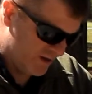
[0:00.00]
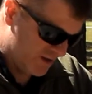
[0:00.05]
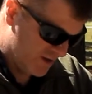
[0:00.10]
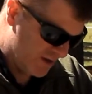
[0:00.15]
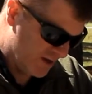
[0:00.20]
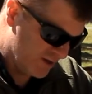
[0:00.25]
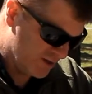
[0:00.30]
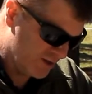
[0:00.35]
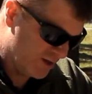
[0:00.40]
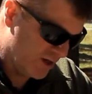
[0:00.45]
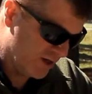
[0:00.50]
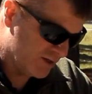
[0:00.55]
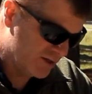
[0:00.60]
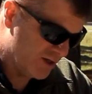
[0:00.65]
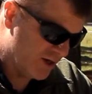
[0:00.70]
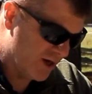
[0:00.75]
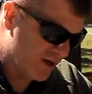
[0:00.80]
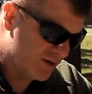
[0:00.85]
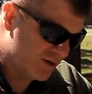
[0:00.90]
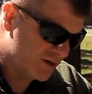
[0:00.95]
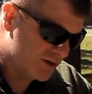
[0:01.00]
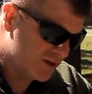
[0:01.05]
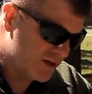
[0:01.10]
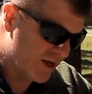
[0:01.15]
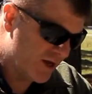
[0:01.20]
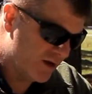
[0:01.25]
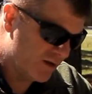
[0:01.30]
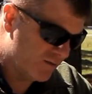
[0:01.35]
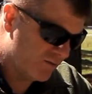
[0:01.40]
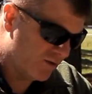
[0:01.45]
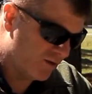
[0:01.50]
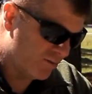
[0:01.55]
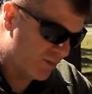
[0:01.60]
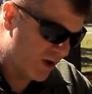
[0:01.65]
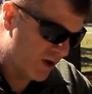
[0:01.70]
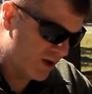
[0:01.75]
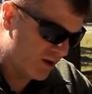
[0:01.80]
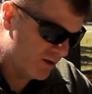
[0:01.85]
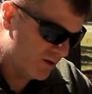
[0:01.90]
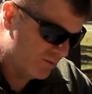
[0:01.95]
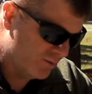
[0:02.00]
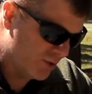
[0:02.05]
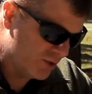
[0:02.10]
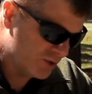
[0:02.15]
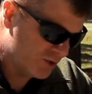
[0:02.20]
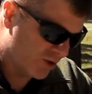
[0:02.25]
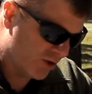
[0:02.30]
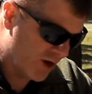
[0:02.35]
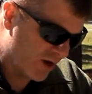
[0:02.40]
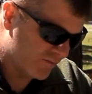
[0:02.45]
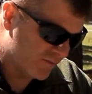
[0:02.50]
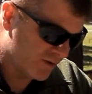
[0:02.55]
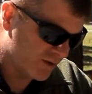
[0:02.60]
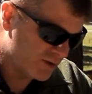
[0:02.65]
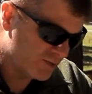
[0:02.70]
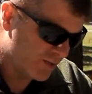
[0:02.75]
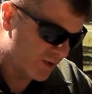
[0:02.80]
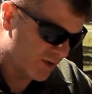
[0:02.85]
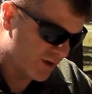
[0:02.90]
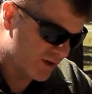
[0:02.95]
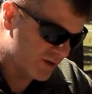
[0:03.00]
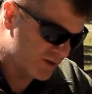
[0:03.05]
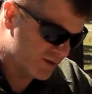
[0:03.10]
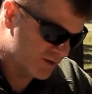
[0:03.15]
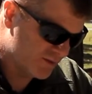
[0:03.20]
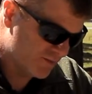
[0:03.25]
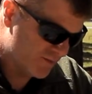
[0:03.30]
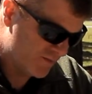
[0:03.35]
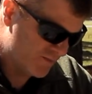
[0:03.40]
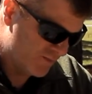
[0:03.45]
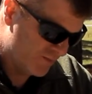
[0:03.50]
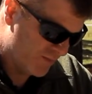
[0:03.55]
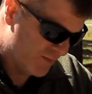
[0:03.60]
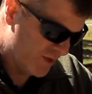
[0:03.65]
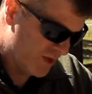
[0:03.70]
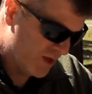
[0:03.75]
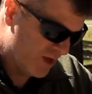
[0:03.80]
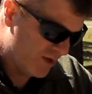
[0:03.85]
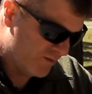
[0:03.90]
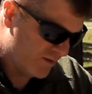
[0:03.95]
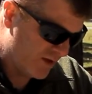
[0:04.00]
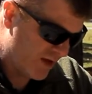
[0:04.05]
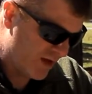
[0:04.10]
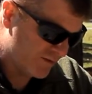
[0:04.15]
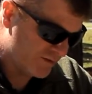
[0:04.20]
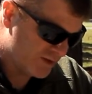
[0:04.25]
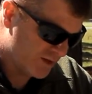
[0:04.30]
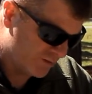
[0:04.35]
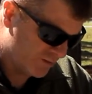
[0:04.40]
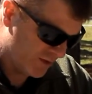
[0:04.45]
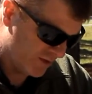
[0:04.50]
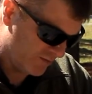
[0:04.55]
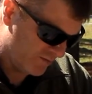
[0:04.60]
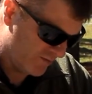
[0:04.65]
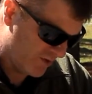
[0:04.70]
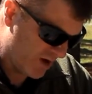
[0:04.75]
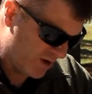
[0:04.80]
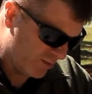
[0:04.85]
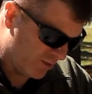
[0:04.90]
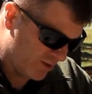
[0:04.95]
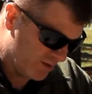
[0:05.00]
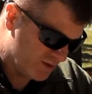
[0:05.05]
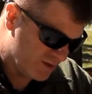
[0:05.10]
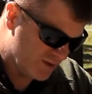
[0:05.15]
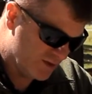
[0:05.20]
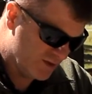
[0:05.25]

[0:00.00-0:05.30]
as long as I understand from my bushcraft experience, if I have something fibrous,